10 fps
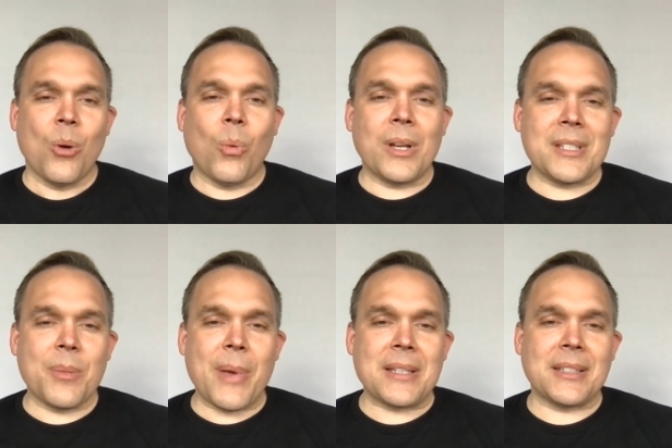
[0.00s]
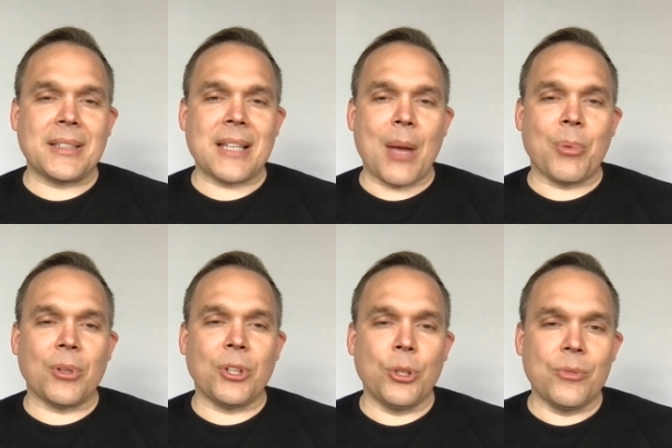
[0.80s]
What is the best example
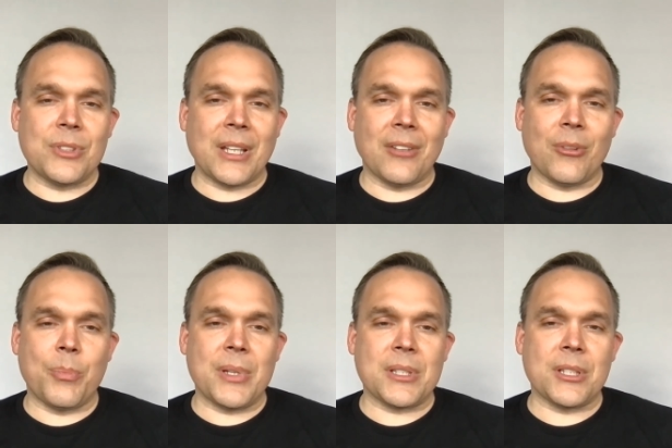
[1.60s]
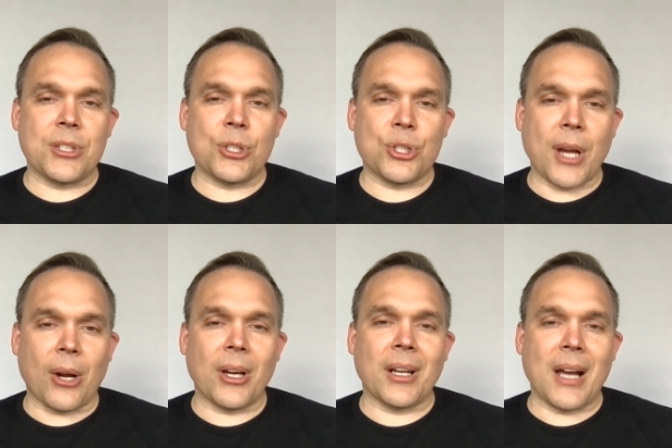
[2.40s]
you've seen of a business
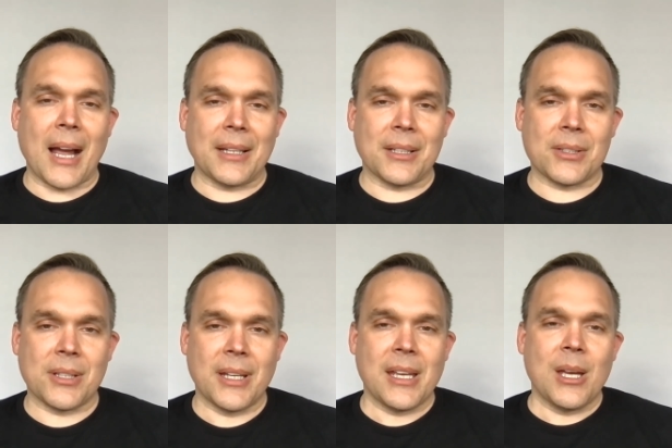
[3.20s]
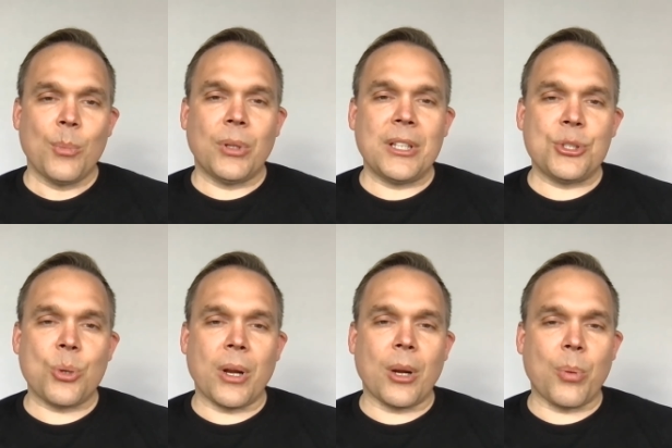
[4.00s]
sharing kindness? Please
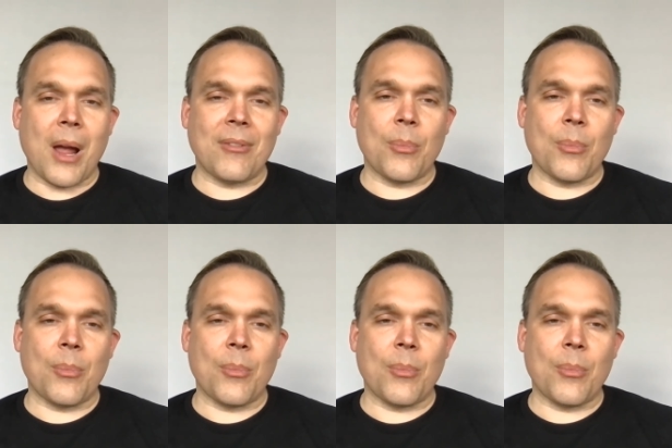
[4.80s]
join our private